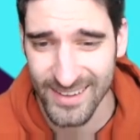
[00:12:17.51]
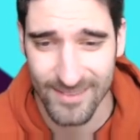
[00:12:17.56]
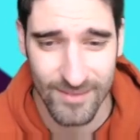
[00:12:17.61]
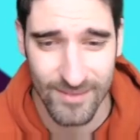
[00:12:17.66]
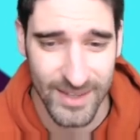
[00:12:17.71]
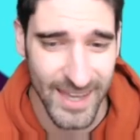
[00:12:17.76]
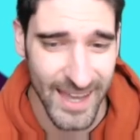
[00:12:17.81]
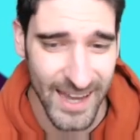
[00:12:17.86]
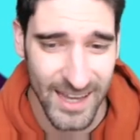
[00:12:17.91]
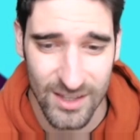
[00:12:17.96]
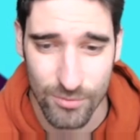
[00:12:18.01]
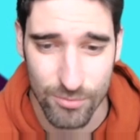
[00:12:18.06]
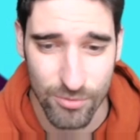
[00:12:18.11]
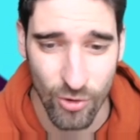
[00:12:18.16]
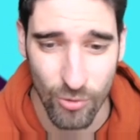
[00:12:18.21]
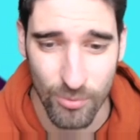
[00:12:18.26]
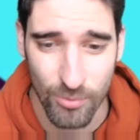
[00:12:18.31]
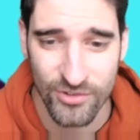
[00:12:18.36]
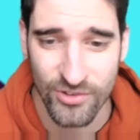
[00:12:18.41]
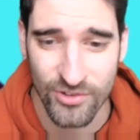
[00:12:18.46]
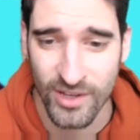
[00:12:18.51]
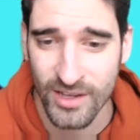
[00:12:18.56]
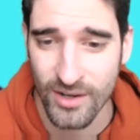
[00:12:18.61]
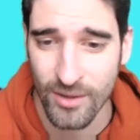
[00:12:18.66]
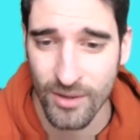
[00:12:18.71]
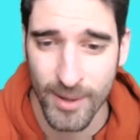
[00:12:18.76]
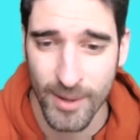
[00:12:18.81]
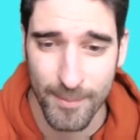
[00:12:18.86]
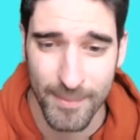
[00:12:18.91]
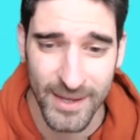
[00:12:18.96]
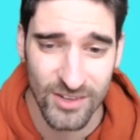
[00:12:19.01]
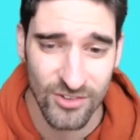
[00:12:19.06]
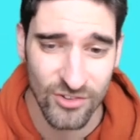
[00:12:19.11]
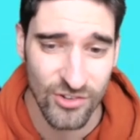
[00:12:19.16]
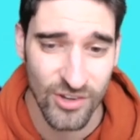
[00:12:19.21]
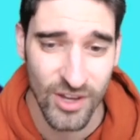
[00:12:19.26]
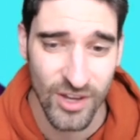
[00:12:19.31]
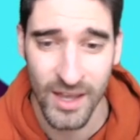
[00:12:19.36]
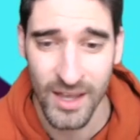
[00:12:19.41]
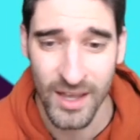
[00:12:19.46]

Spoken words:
Yeah, he's probably sitting on my bench.